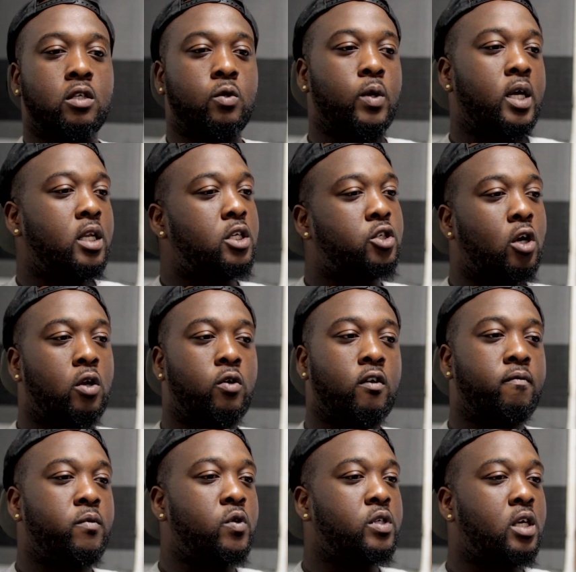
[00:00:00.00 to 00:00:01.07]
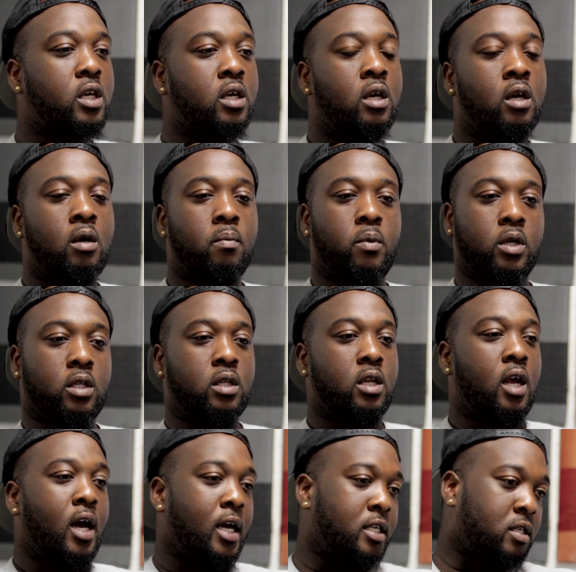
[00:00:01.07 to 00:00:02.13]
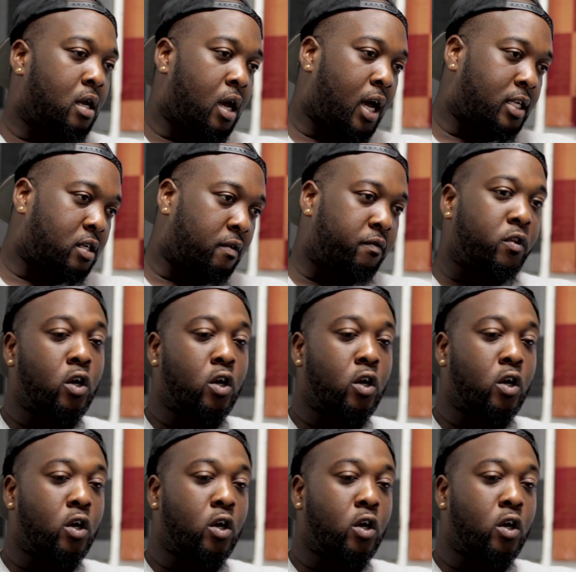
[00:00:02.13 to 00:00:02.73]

to do any genre of music, but as of